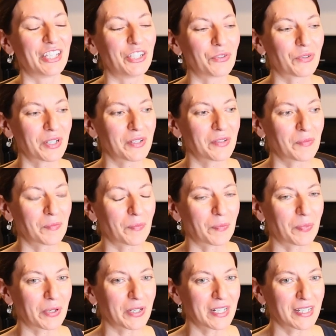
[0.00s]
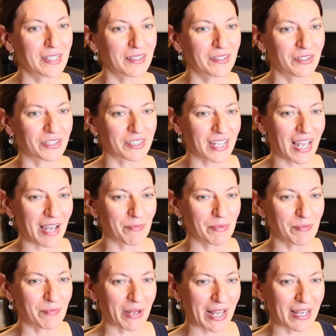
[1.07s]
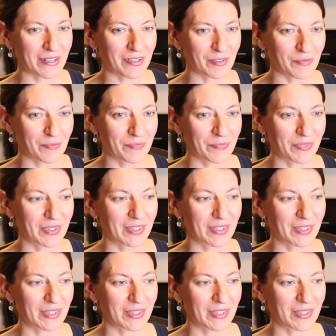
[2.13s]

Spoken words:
You can put in your top and bottom